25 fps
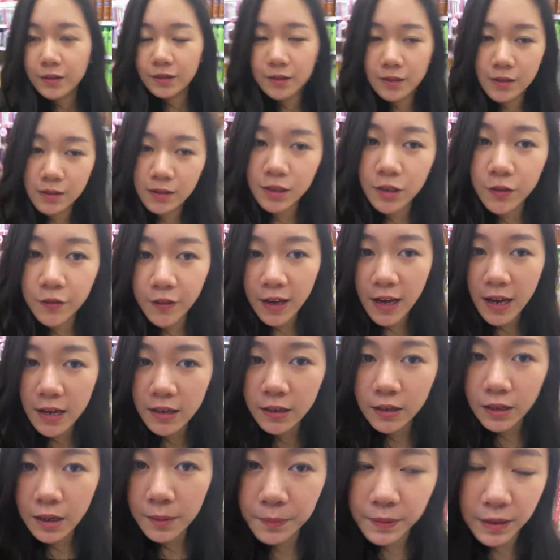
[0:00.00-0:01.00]
Sylvia
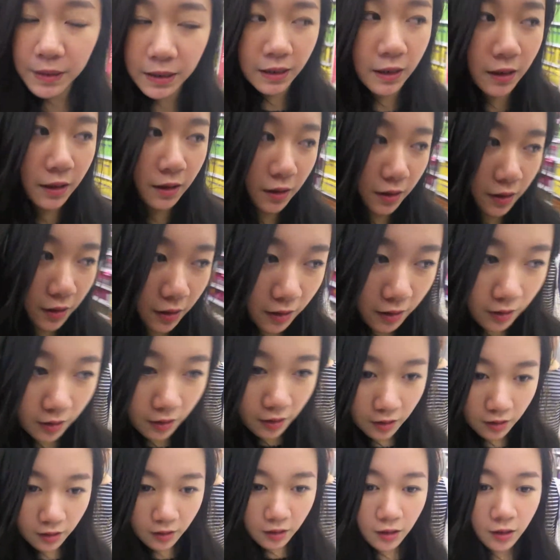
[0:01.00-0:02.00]
ended up getting
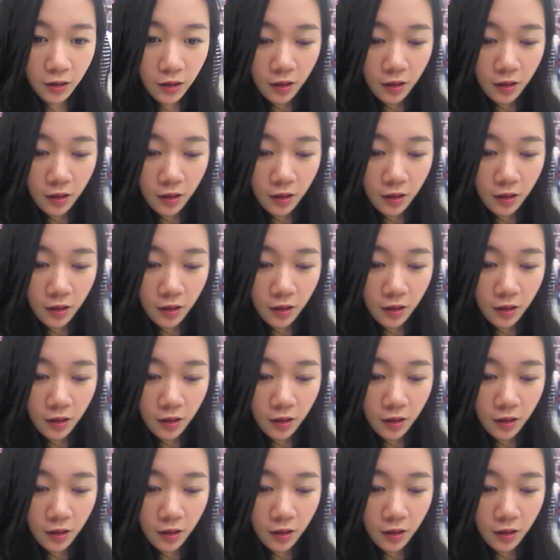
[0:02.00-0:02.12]
the